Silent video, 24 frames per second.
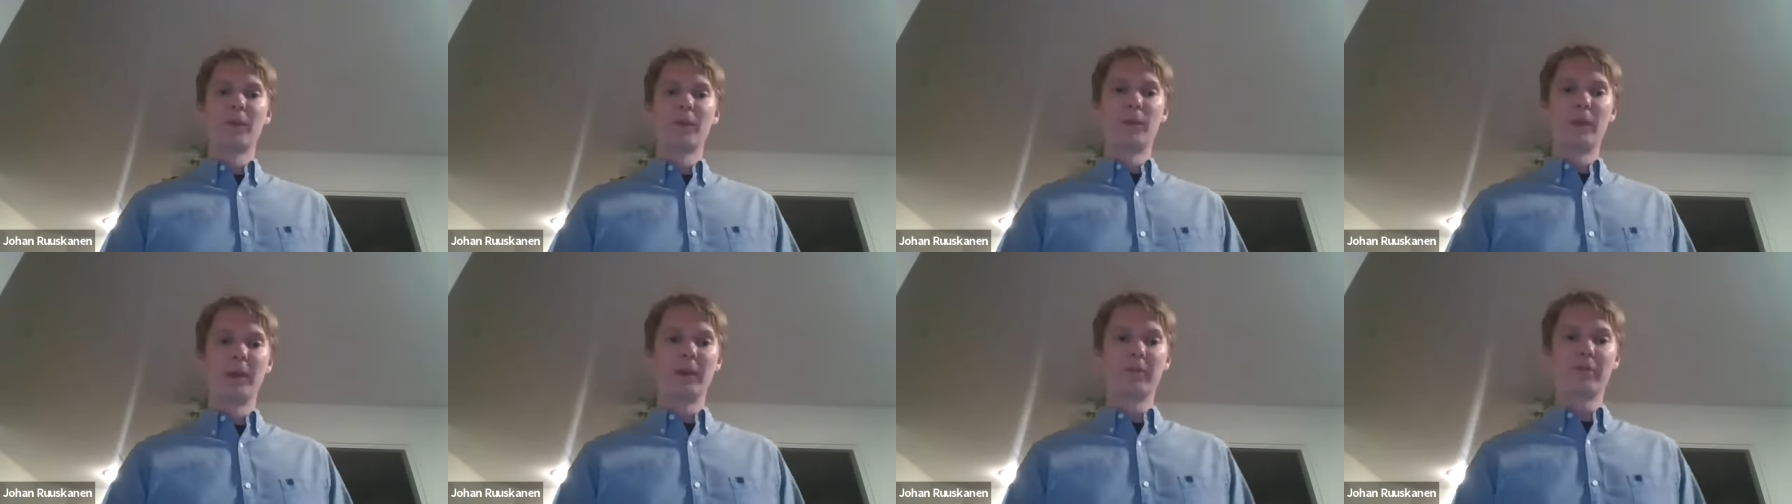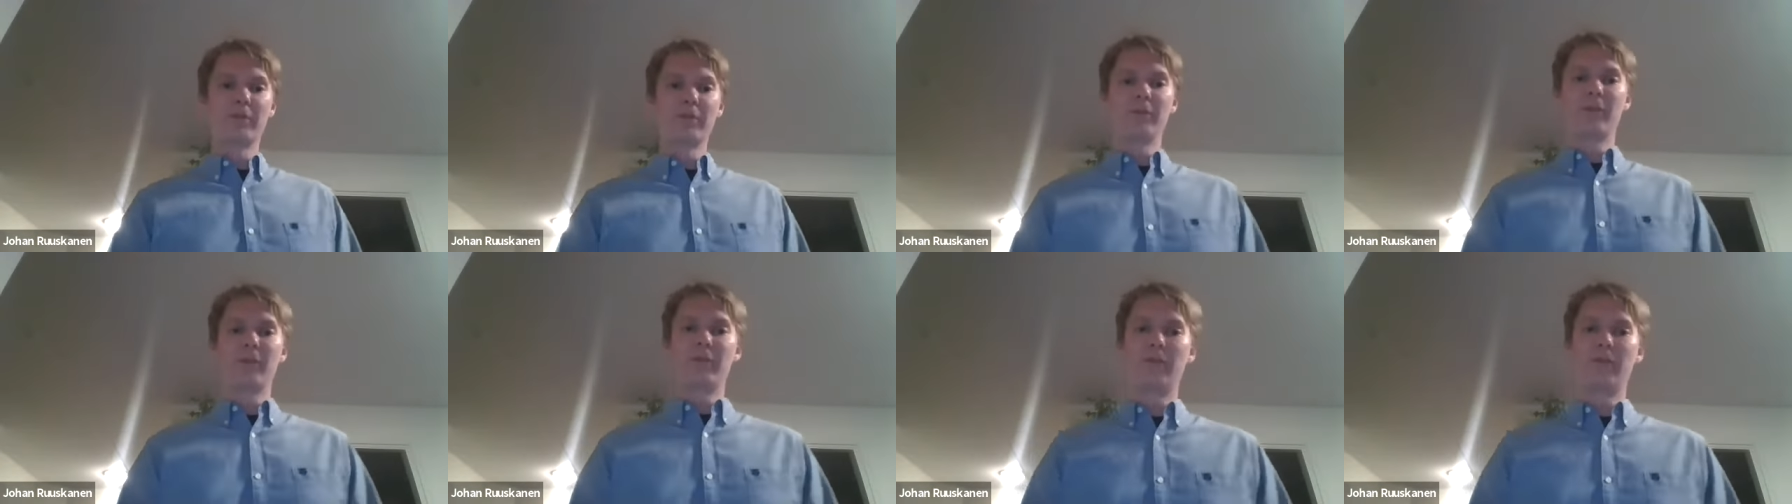We
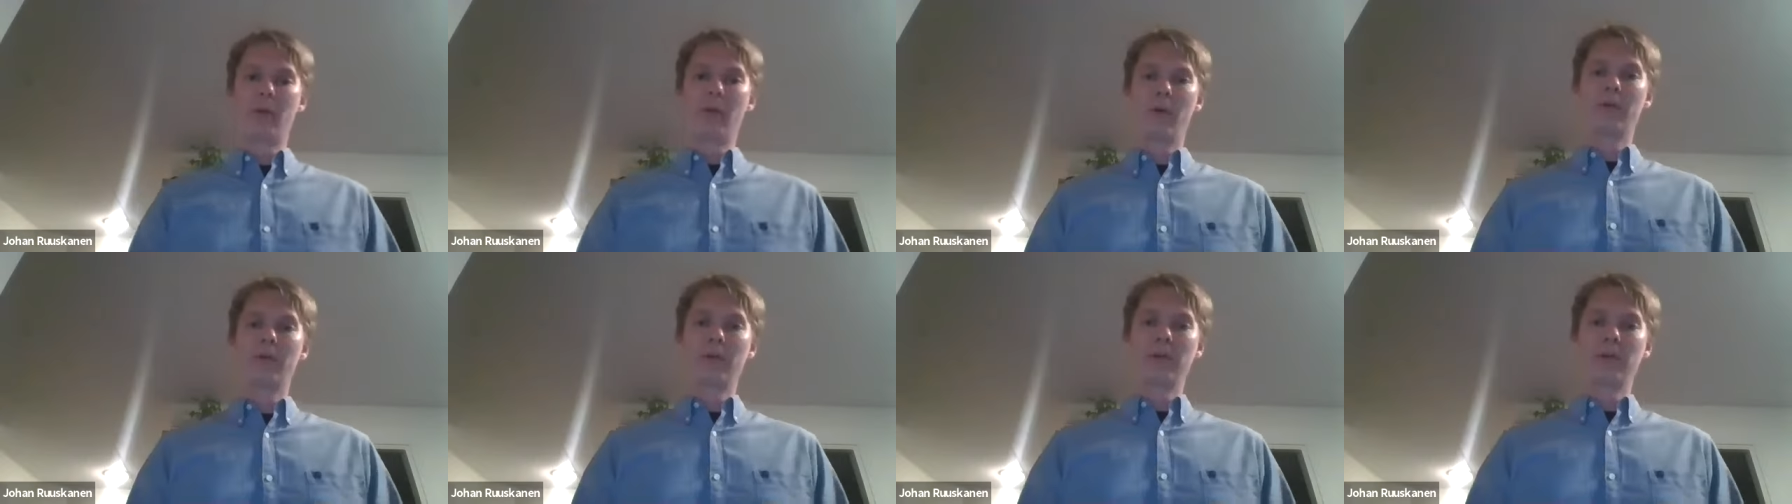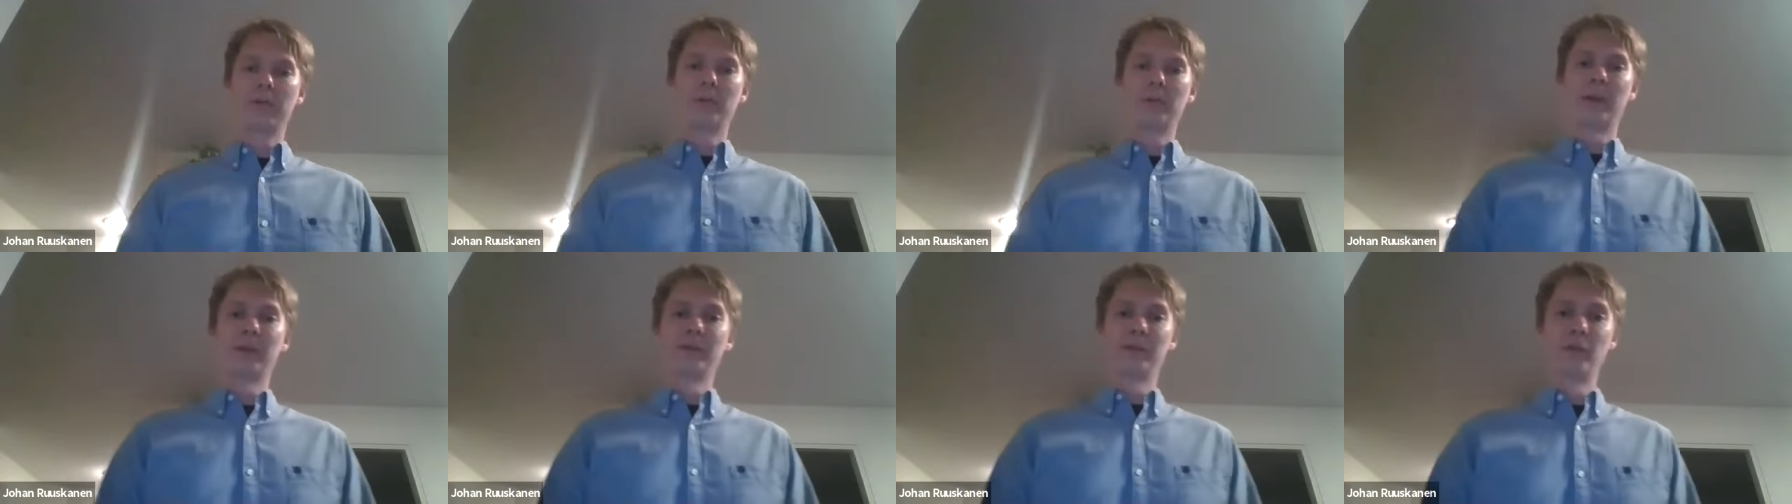further
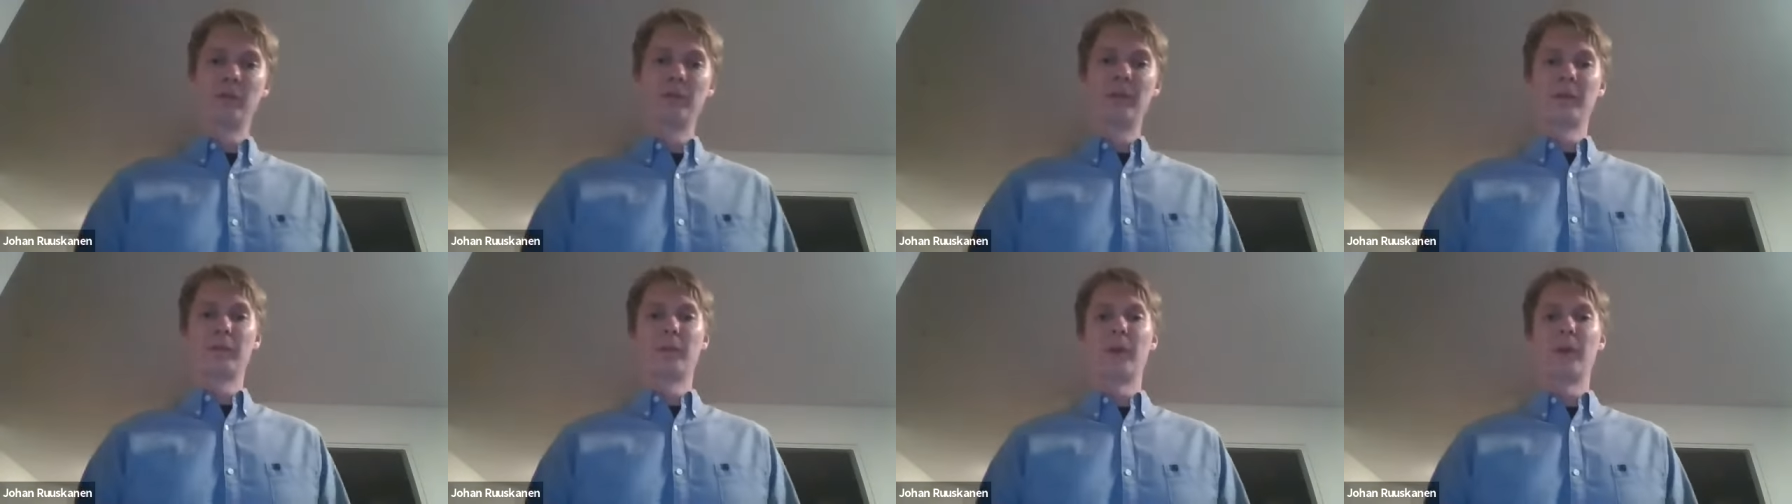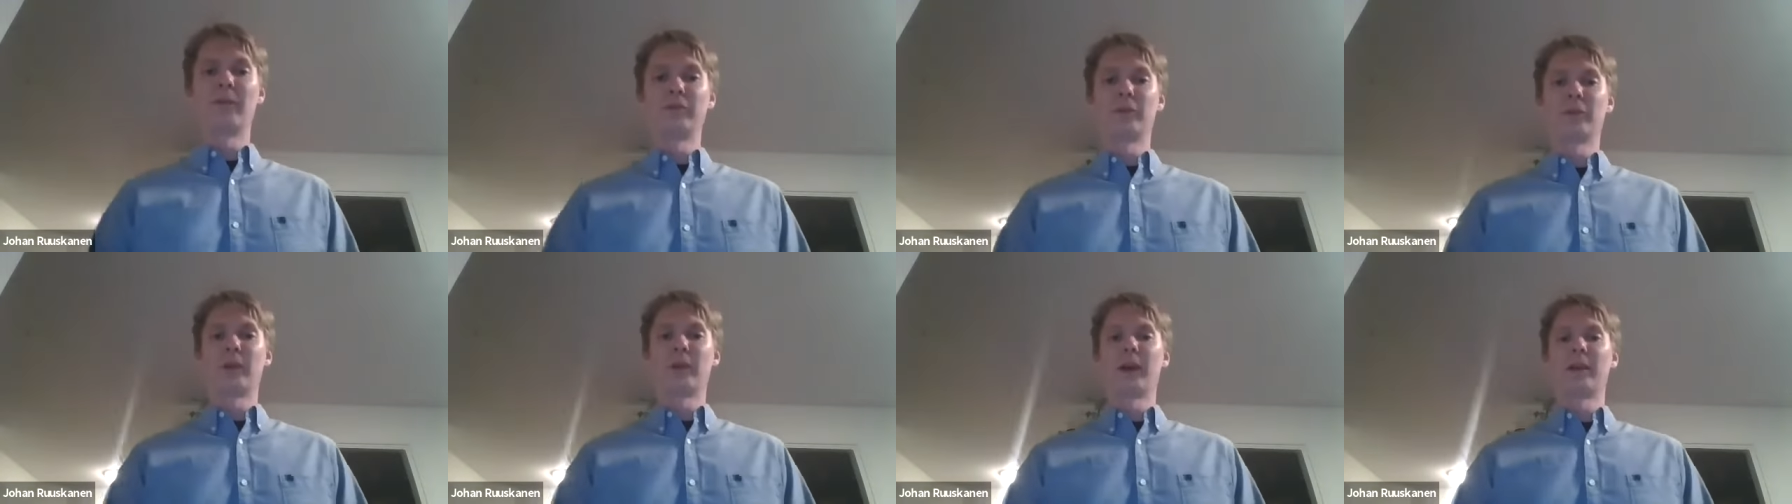also assume that we
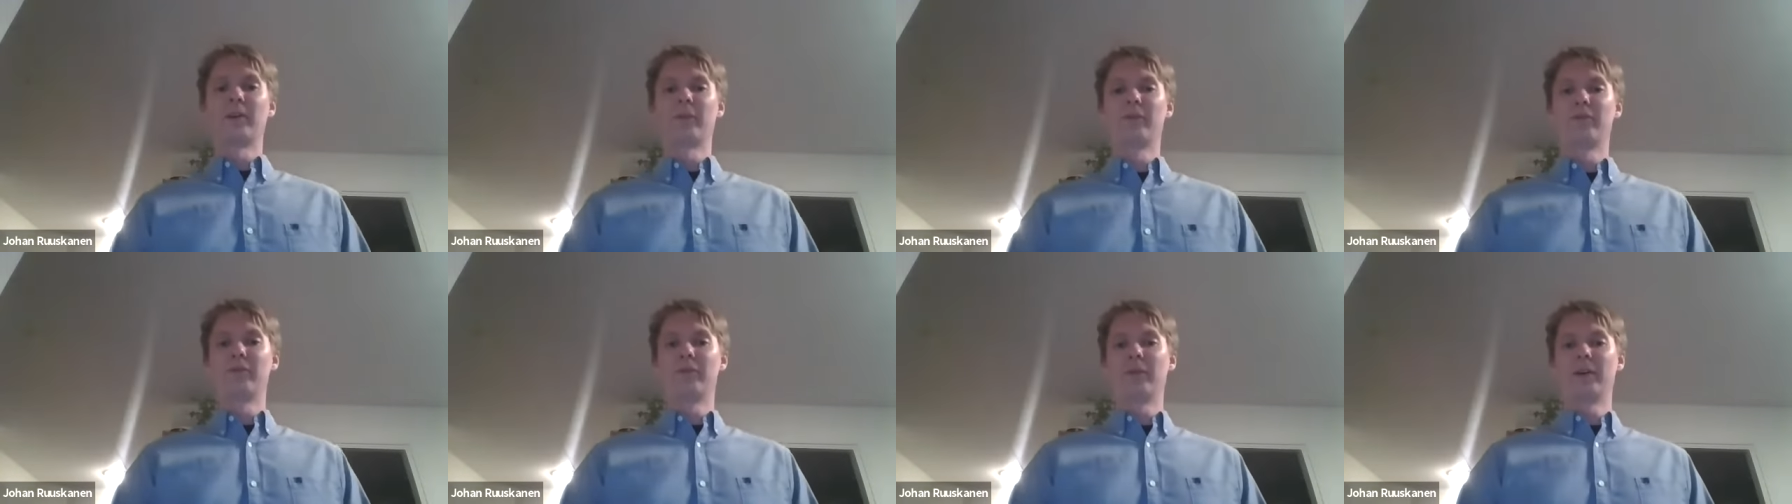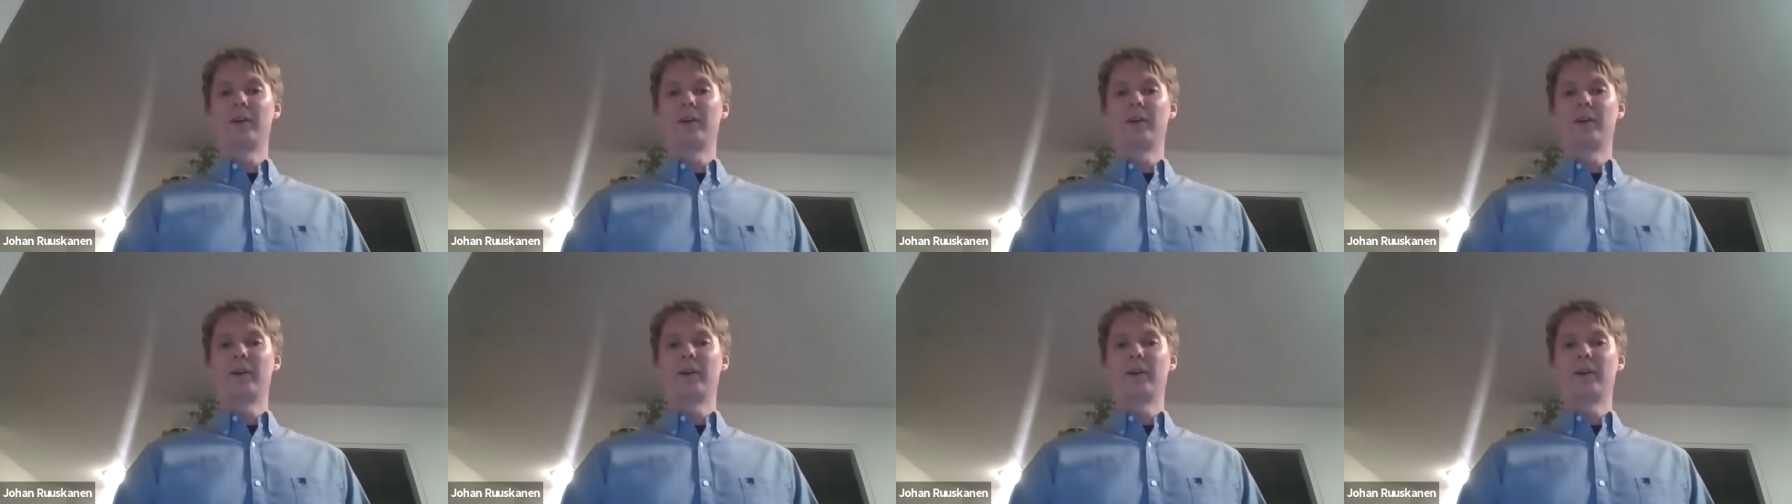have some kind of